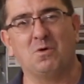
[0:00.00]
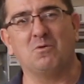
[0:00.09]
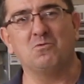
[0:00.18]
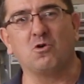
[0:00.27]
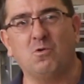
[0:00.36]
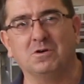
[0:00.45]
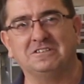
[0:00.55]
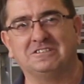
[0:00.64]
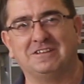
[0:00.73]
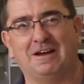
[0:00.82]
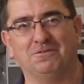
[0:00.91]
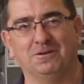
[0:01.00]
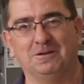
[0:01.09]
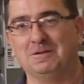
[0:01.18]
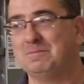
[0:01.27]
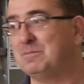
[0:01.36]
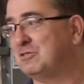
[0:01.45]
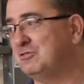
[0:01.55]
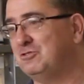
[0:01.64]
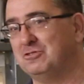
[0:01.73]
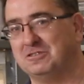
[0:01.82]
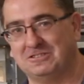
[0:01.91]
Well, not quite Stafford,
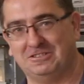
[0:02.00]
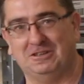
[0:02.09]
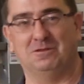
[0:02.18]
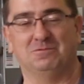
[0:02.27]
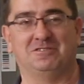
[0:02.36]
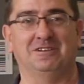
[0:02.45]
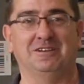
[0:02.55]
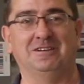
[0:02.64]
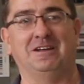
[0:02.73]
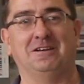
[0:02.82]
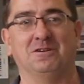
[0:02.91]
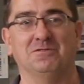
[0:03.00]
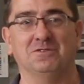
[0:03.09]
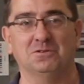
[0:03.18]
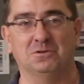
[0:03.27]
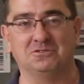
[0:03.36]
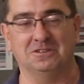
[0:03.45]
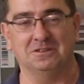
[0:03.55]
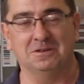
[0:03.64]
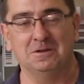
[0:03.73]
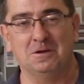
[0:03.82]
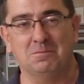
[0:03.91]
because you can see I'm still in Andover Norton,